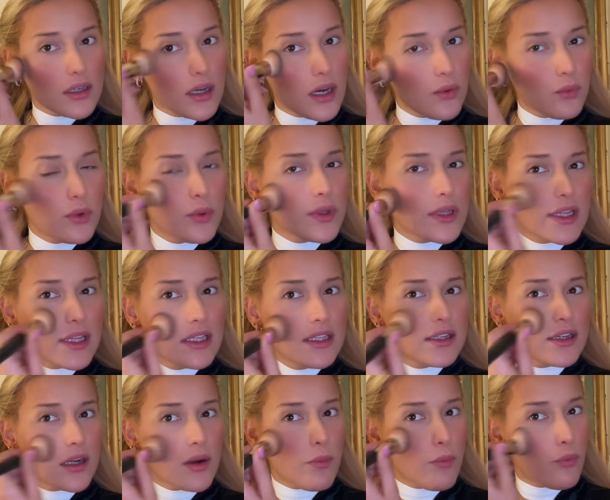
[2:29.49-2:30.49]
We will clean it
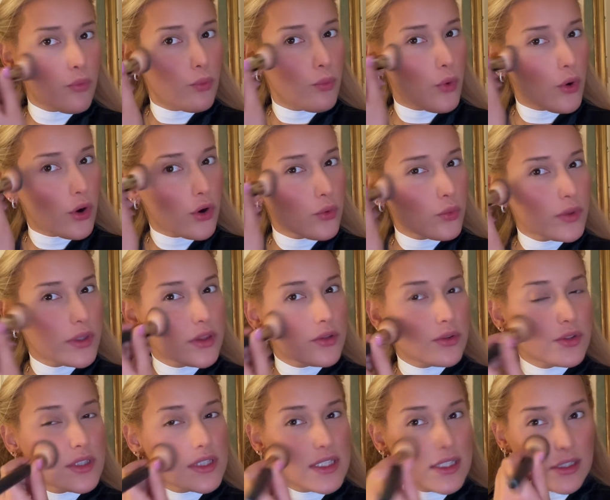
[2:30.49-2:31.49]
up more with
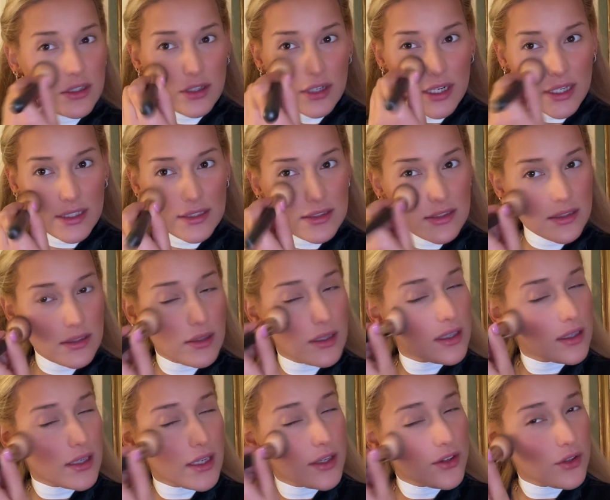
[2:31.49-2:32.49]
concealer
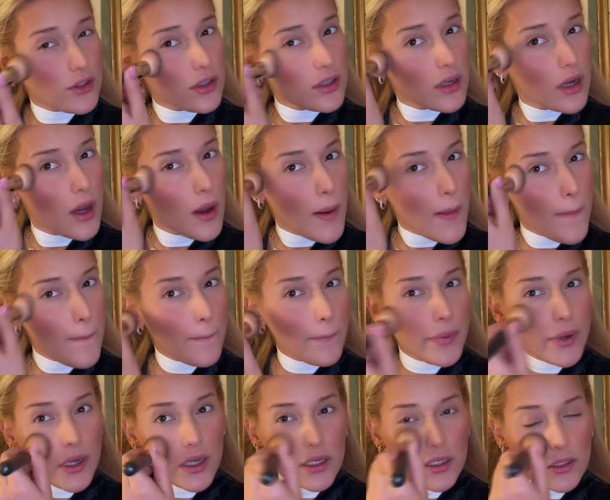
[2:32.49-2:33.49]
later,
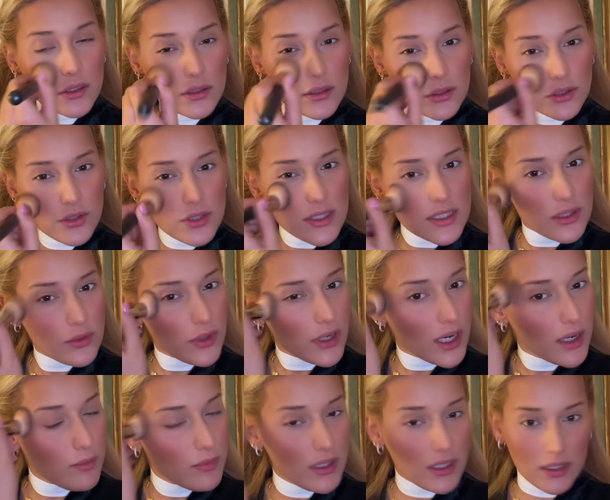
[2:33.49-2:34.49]
but do you see what I
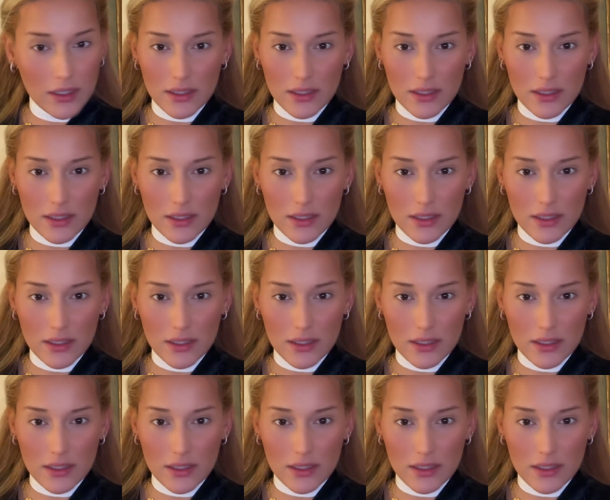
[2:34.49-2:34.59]
mean?